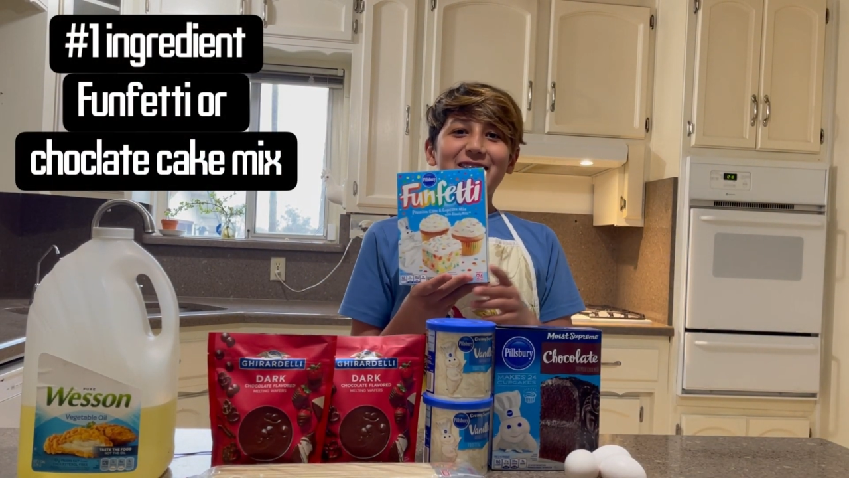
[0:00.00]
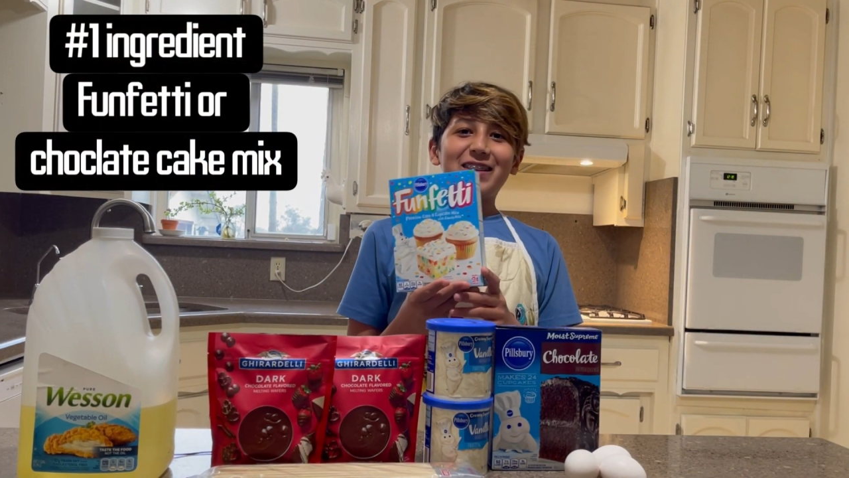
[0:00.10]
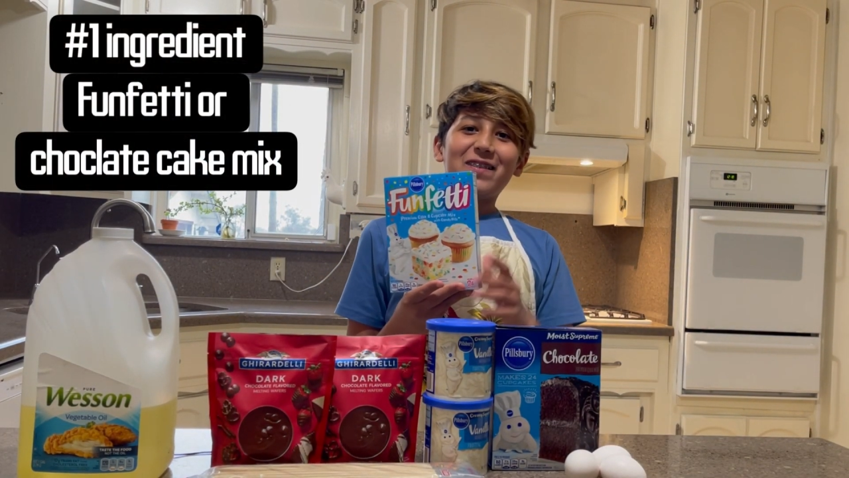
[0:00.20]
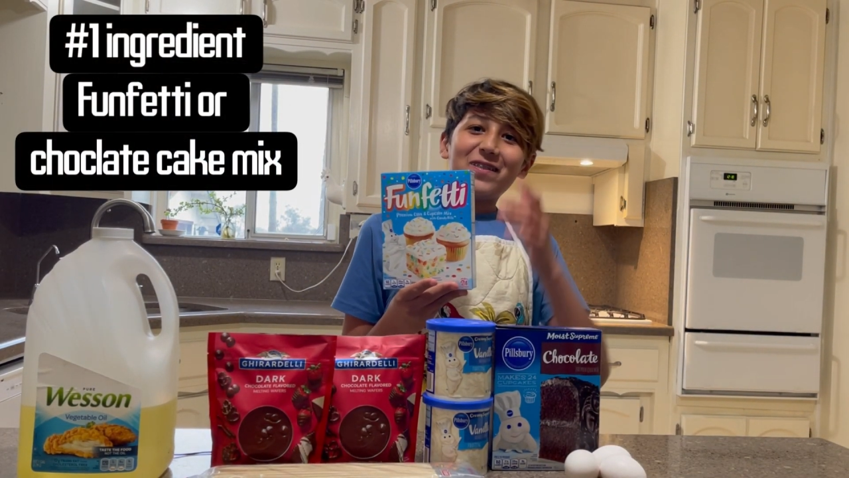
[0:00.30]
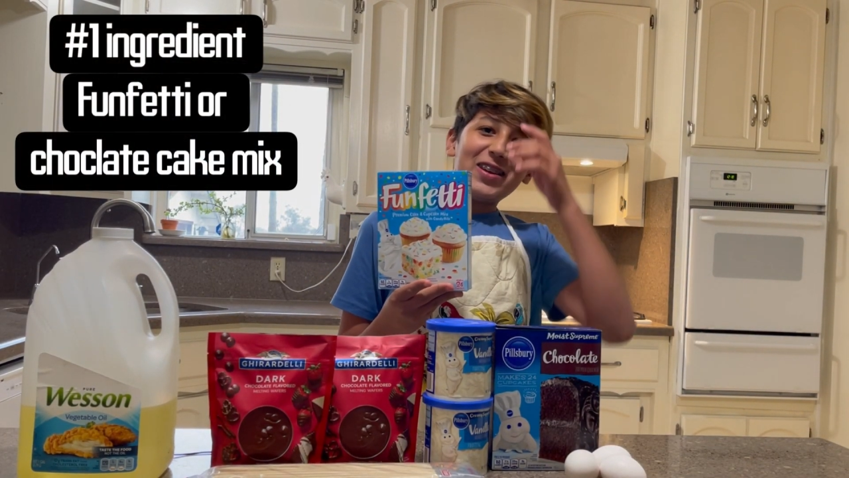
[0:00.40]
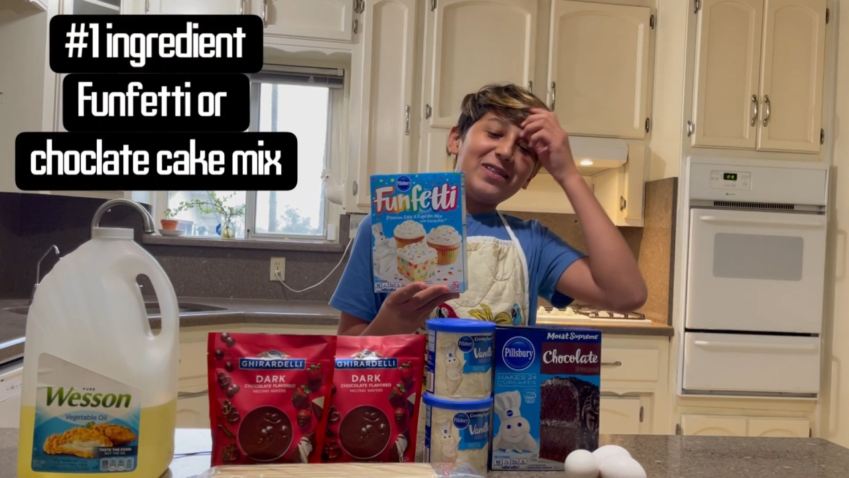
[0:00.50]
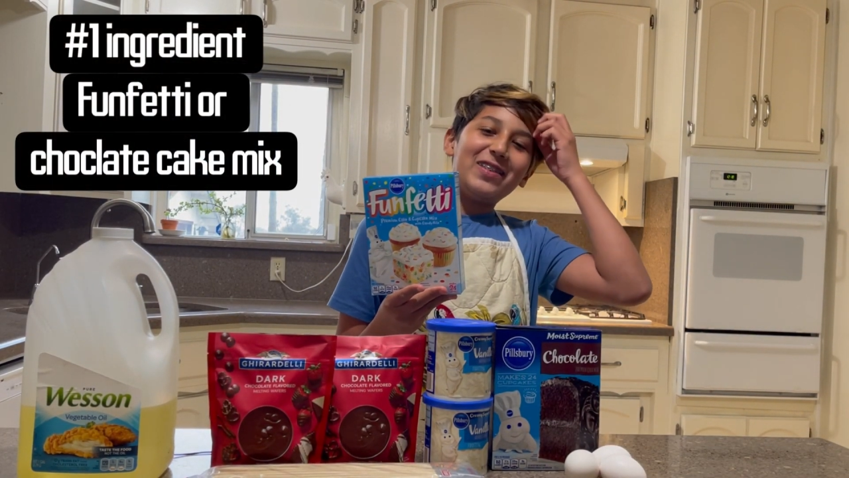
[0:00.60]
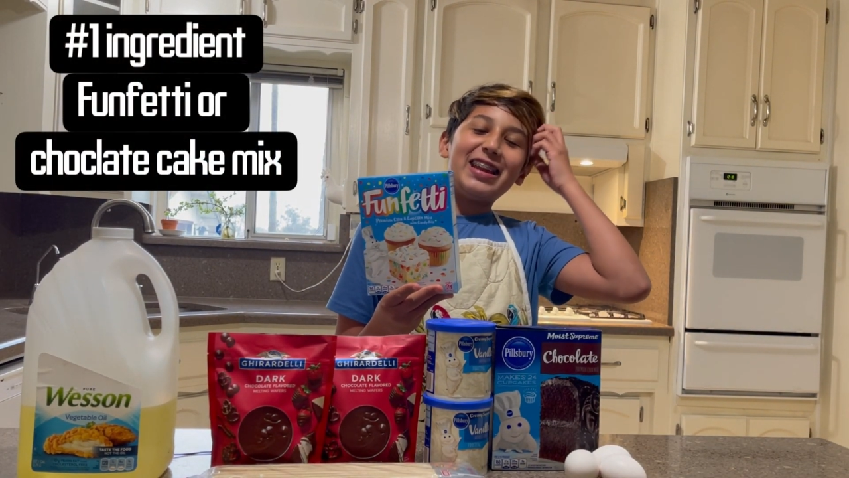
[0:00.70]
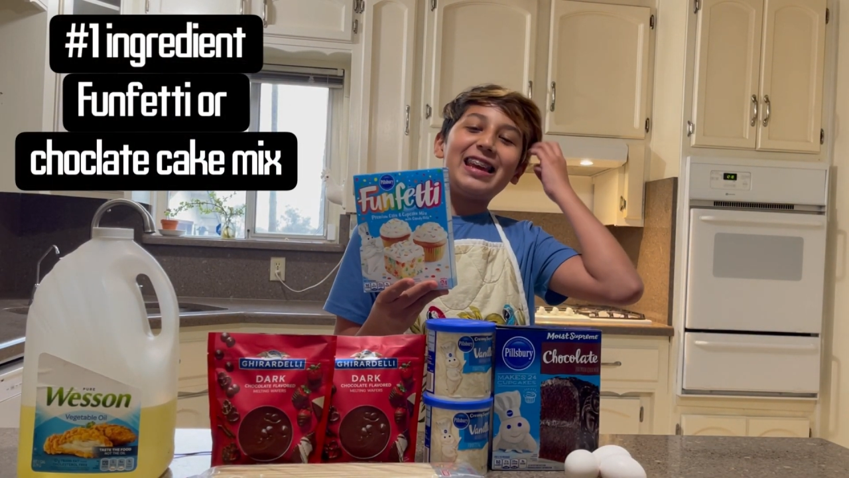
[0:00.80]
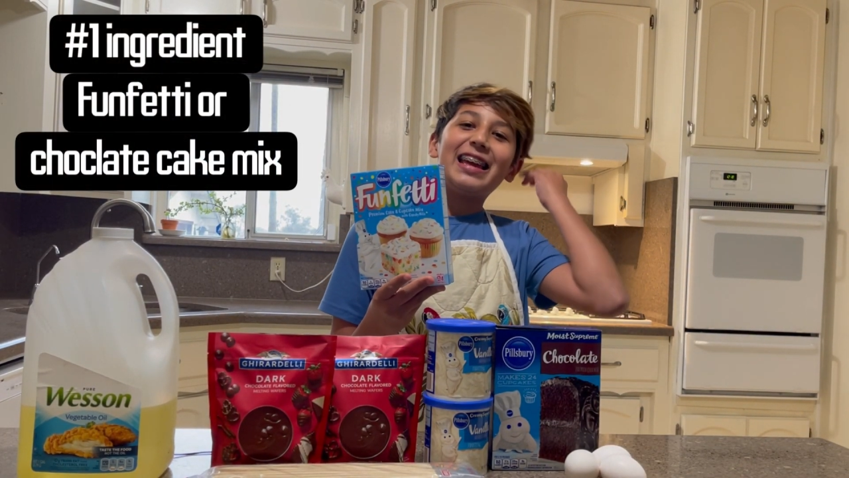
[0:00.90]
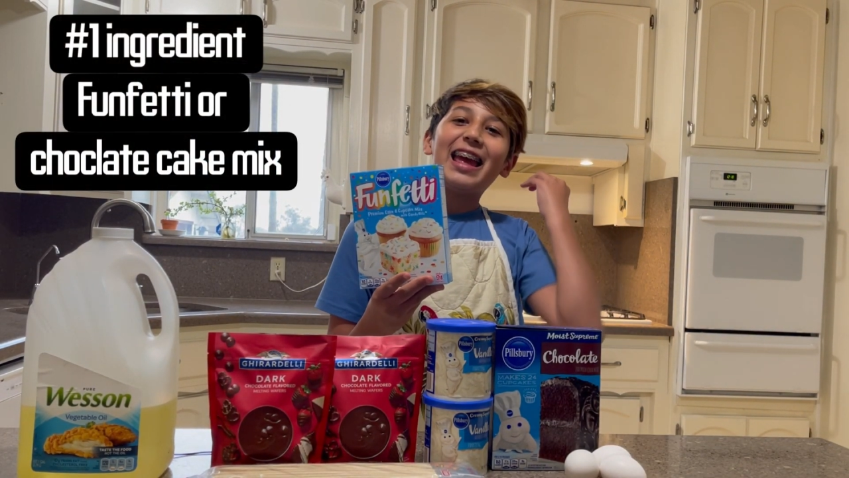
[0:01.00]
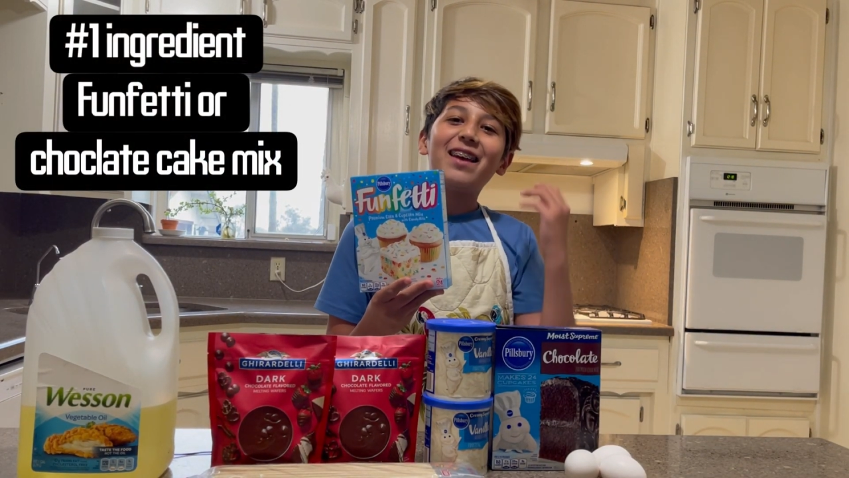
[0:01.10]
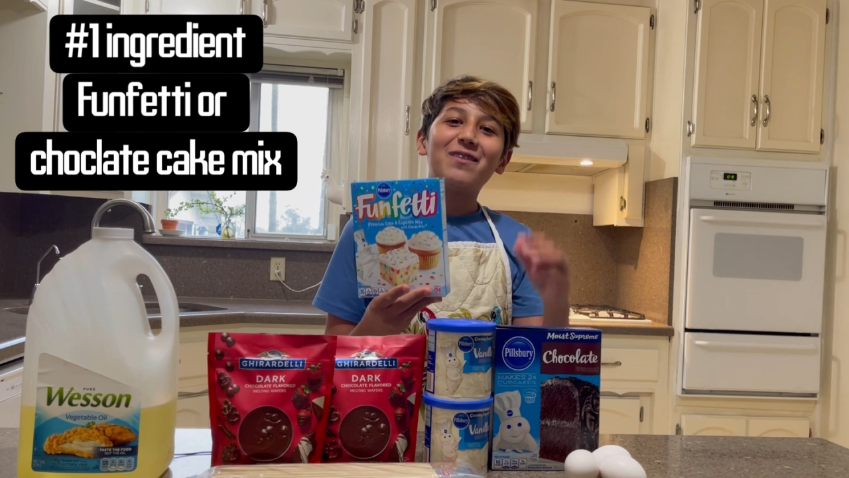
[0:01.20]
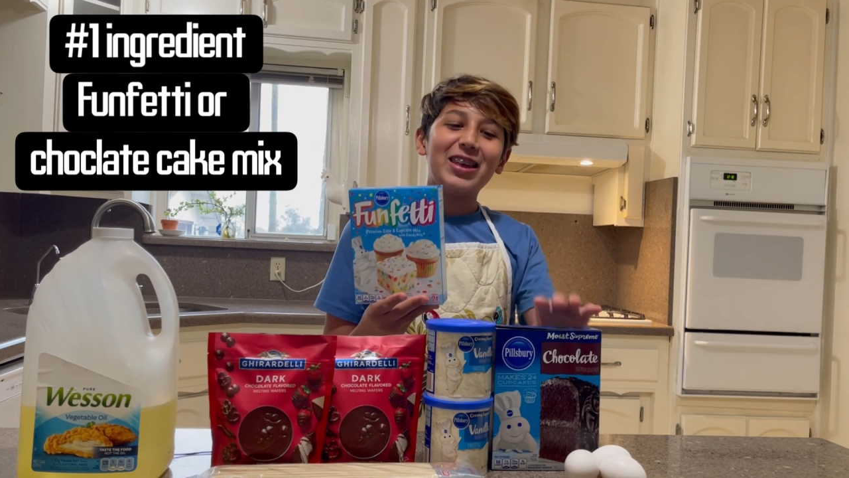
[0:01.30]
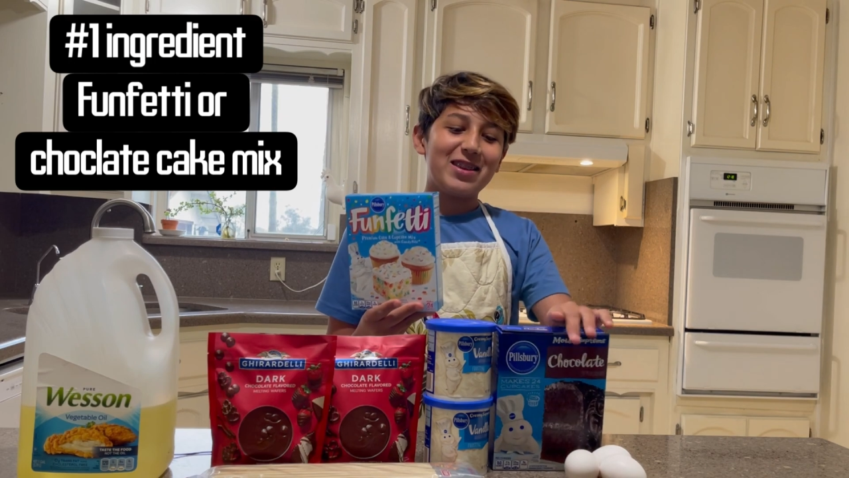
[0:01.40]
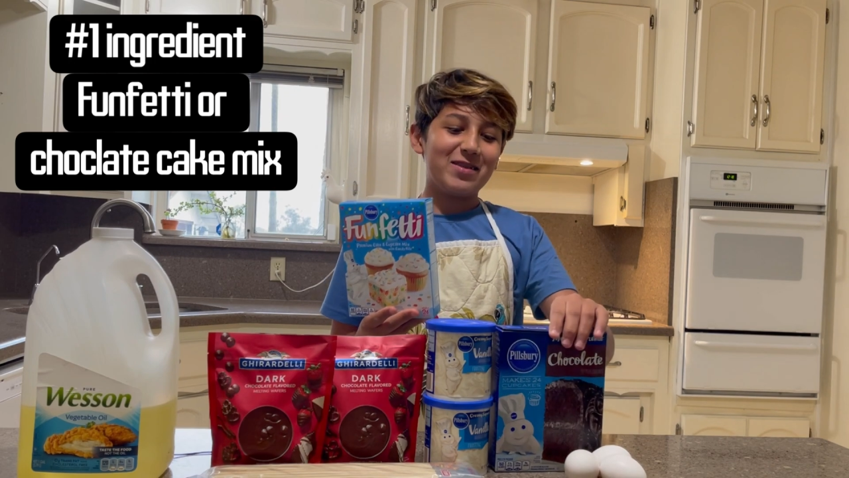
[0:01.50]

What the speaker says: of funfetti cake mix